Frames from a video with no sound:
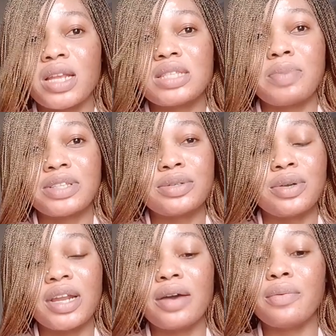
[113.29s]
this
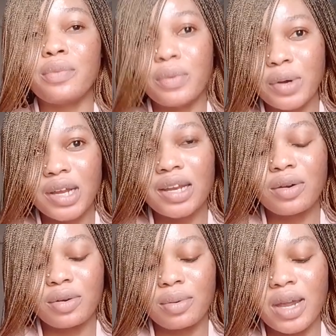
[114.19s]
particular one
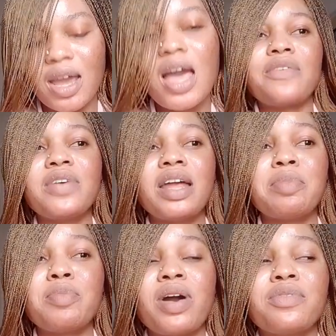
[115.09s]
all right i feel
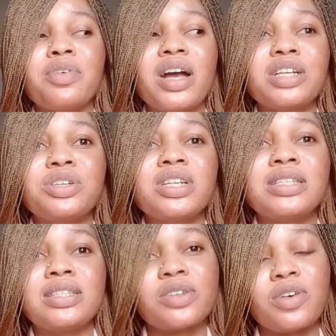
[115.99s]
like people have not
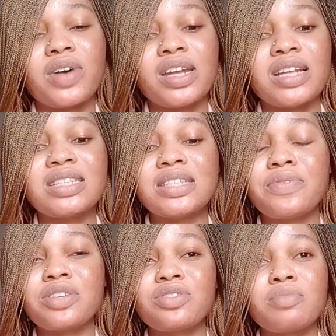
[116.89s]
actually discovered that this
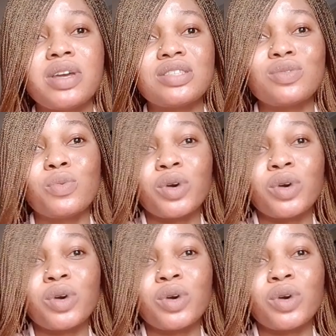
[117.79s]
face cream is